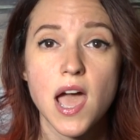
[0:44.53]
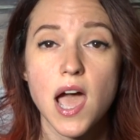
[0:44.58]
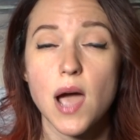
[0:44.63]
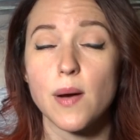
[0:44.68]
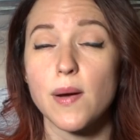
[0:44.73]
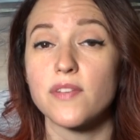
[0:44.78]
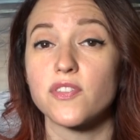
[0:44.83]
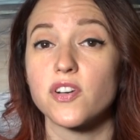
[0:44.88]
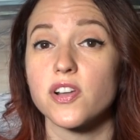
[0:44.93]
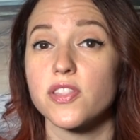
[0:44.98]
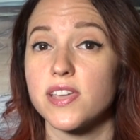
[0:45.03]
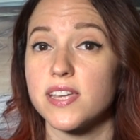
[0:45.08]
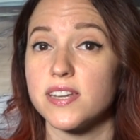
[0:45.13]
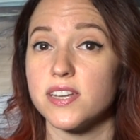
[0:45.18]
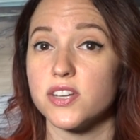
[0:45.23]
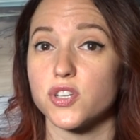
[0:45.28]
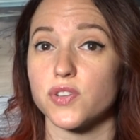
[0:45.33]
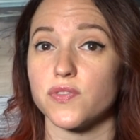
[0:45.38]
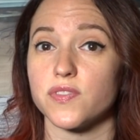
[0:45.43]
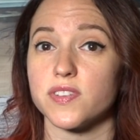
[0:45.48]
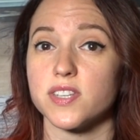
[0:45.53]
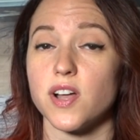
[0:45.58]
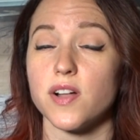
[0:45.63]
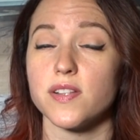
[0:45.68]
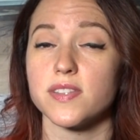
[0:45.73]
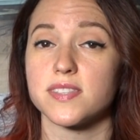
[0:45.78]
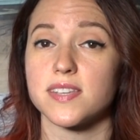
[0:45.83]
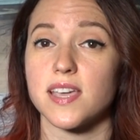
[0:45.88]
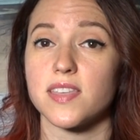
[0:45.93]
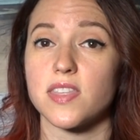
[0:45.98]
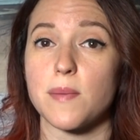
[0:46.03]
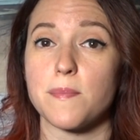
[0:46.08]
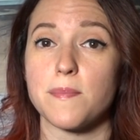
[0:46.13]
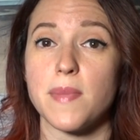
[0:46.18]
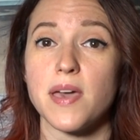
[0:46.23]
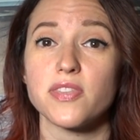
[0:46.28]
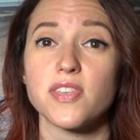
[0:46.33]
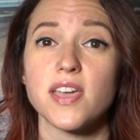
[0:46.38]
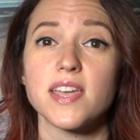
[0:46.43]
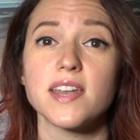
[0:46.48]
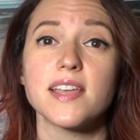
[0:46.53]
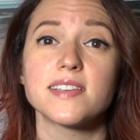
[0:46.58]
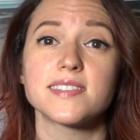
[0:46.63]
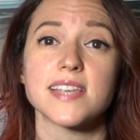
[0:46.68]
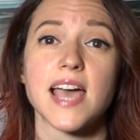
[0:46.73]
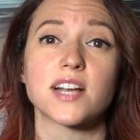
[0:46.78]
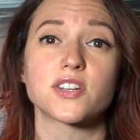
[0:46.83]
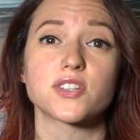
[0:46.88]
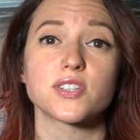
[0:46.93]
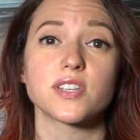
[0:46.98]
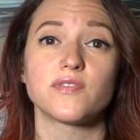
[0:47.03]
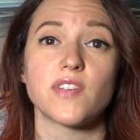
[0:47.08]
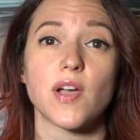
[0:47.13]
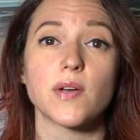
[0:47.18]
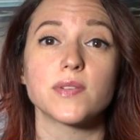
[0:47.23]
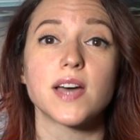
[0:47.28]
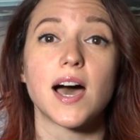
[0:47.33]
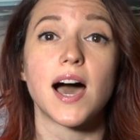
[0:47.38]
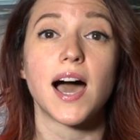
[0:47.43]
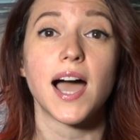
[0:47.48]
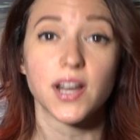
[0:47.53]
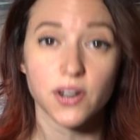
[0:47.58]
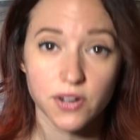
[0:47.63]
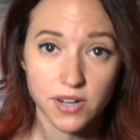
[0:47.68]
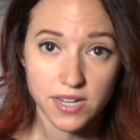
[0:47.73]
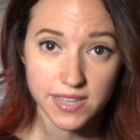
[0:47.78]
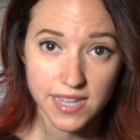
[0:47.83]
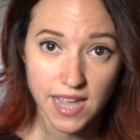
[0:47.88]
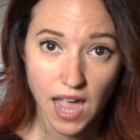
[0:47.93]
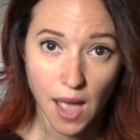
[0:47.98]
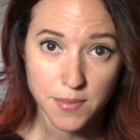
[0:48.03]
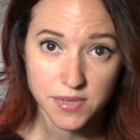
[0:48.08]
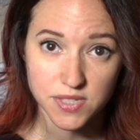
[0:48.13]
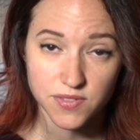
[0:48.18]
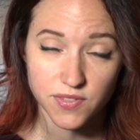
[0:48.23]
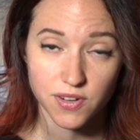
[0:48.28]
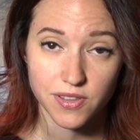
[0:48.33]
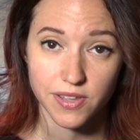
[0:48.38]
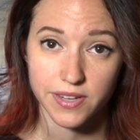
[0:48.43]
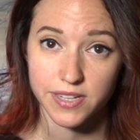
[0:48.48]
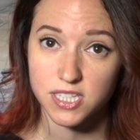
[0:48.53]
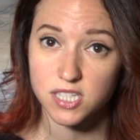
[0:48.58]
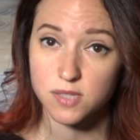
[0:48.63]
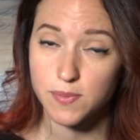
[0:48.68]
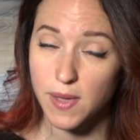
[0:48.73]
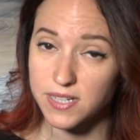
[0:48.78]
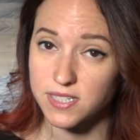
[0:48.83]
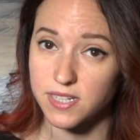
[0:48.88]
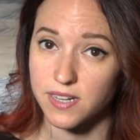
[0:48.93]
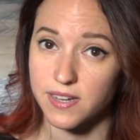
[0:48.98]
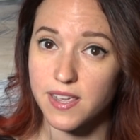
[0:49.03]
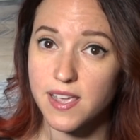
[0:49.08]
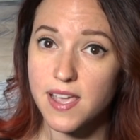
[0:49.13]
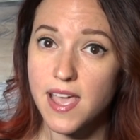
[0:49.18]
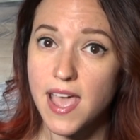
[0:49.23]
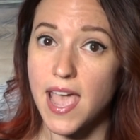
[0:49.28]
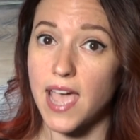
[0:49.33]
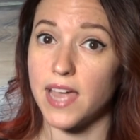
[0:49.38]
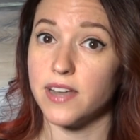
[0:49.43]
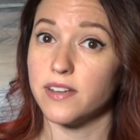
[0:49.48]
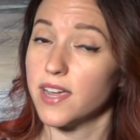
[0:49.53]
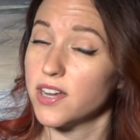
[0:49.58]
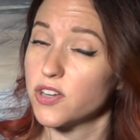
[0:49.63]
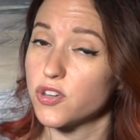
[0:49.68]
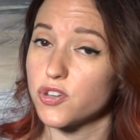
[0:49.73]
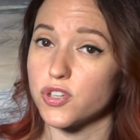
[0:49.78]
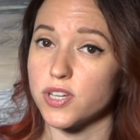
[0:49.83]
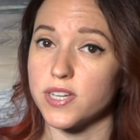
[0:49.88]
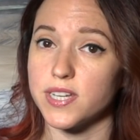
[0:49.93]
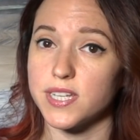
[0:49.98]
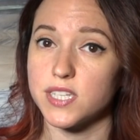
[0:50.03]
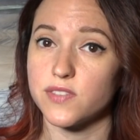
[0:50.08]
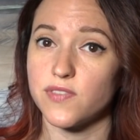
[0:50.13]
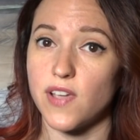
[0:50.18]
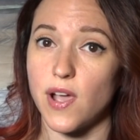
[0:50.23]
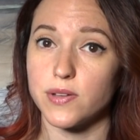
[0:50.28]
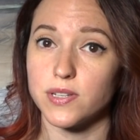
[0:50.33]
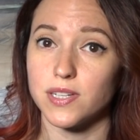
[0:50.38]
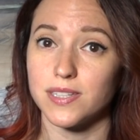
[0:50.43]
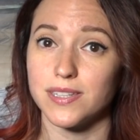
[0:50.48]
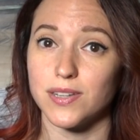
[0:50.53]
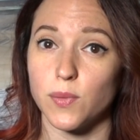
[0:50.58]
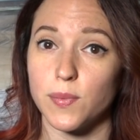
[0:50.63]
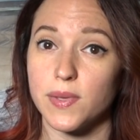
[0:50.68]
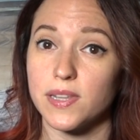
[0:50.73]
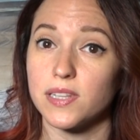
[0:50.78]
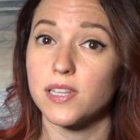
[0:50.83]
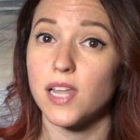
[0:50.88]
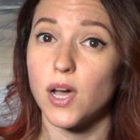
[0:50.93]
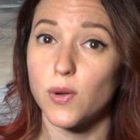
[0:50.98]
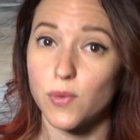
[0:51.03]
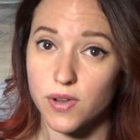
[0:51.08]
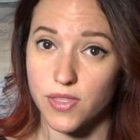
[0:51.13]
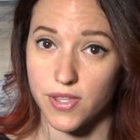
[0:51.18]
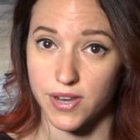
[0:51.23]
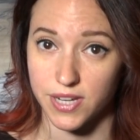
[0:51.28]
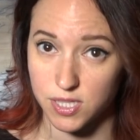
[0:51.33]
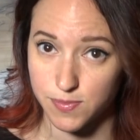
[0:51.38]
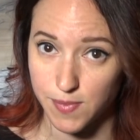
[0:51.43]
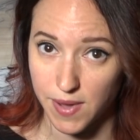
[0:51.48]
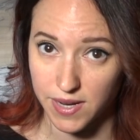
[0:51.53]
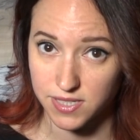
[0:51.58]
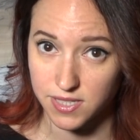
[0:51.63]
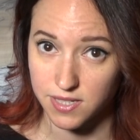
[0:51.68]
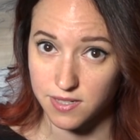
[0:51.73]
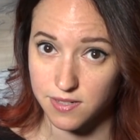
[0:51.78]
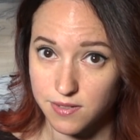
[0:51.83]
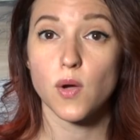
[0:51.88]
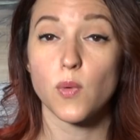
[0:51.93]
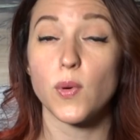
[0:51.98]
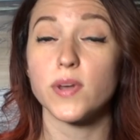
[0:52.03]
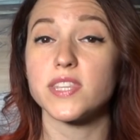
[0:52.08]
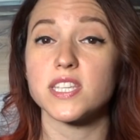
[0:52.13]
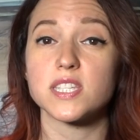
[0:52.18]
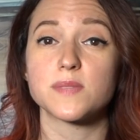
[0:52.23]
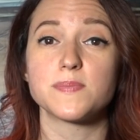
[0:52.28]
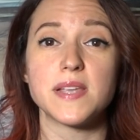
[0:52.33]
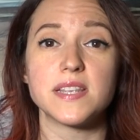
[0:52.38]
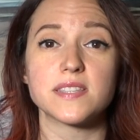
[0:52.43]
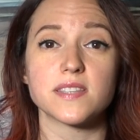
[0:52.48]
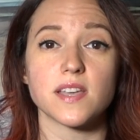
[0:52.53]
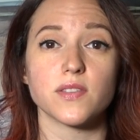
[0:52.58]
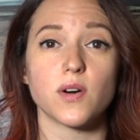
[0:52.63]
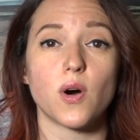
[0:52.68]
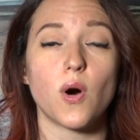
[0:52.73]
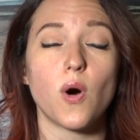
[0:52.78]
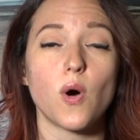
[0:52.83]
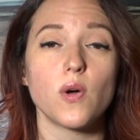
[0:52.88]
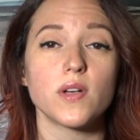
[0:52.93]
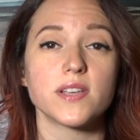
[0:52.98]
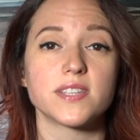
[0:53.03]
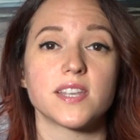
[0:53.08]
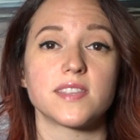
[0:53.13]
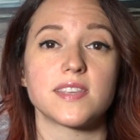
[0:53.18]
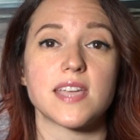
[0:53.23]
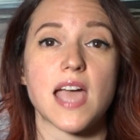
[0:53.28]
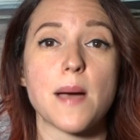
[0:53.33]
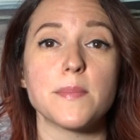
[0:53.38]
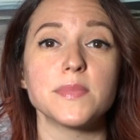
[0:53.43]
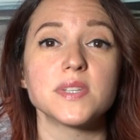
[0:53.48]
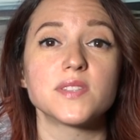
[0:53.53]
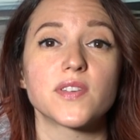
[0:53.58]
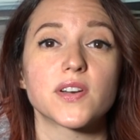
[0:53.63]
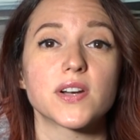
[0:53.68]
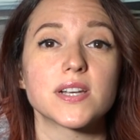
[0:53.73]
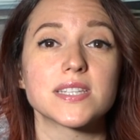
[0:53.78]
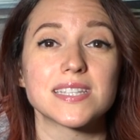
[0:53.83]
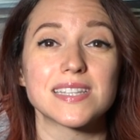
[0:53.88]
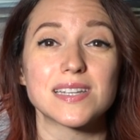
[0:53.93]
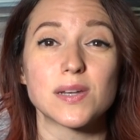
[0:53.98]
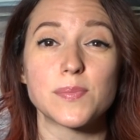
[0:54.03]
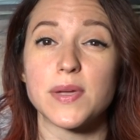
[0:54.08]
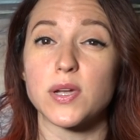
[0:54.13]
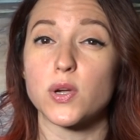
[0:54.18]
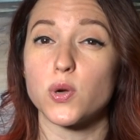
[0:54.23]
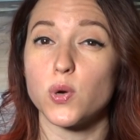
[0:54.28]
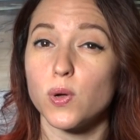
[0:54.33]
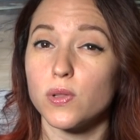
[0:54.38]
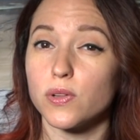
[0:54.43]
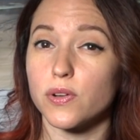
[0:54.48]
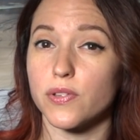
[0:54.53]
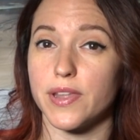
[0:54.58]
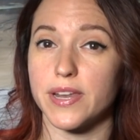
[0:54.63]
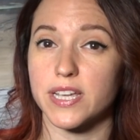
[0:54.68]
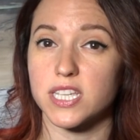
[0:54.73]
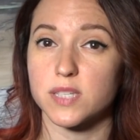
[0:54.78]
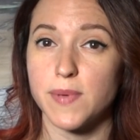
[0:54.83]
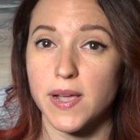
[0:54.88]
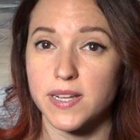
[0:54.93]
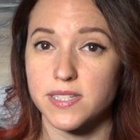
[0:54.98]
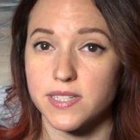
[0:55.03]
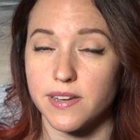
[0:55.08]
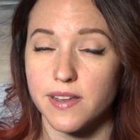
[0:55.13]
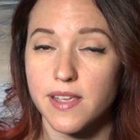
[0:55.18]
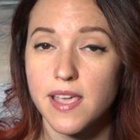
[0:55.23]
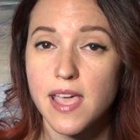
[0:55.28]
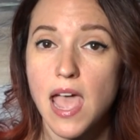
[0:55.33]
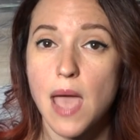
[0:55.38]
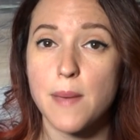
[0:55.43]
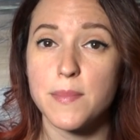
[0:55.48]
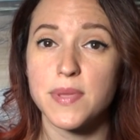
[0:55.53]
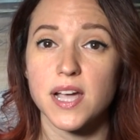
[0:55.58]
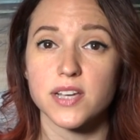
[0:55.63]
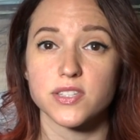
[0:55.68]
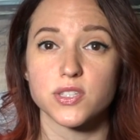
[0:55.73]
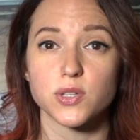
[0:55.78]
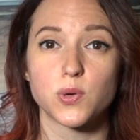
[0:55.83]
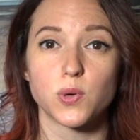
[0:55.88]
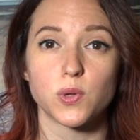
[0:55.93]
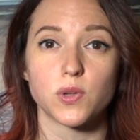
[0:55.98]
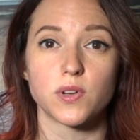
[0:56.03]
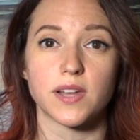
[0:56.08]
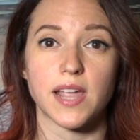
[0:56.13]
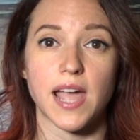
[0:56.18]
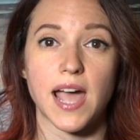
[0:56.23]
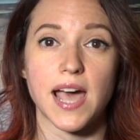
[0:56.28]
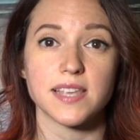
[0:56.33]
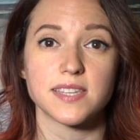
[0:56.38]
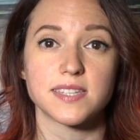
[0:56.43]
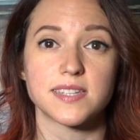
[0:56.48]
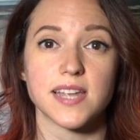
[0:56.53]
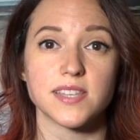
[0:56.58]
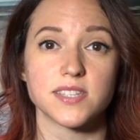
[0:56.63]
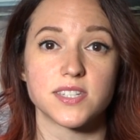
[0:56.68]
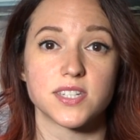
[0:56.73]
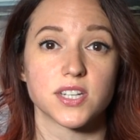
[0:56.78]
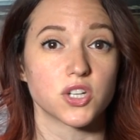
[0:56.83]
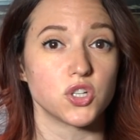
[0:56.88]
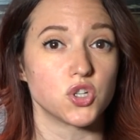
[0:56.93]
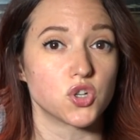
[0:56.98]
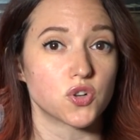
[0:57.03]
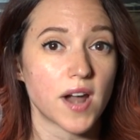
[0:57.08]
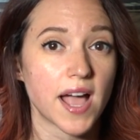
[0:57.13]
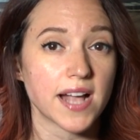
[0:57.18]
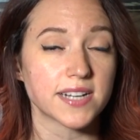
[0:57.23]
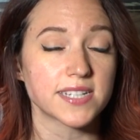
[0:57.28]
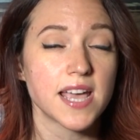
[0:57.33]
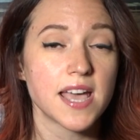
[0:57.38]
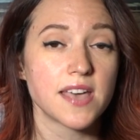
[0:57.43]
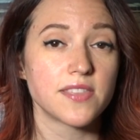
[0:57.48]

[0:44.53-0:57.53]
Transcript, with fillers: However, the initial results say that methane is actually found higher in the atmosphere than expected, and nitrogen is found a little bit lower than expected. What this means on the whole is that the atmosphere is a little bit cooler than expected, and because a cooler gas tends to contract,